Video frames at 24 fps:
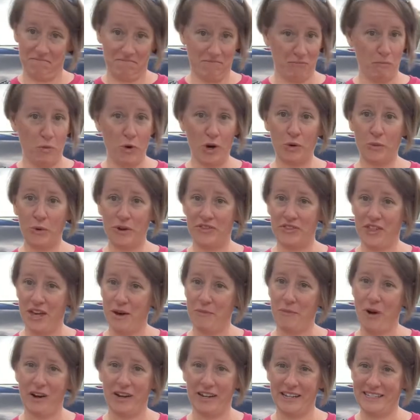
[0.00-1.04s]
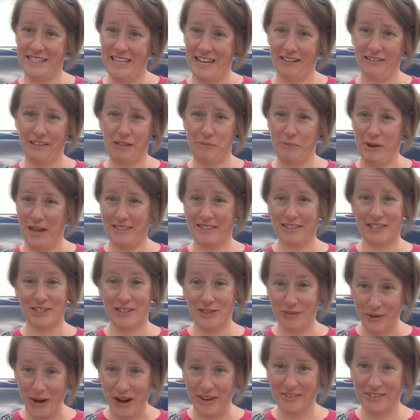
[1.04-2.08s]
work with them on a daily basis
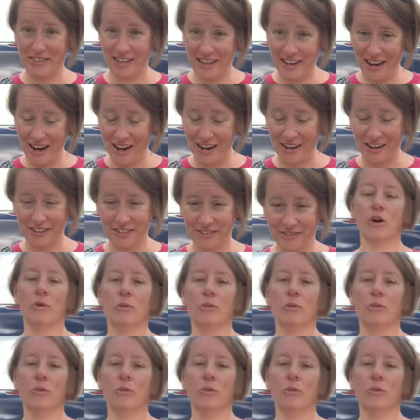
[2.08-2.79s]
throughout the year.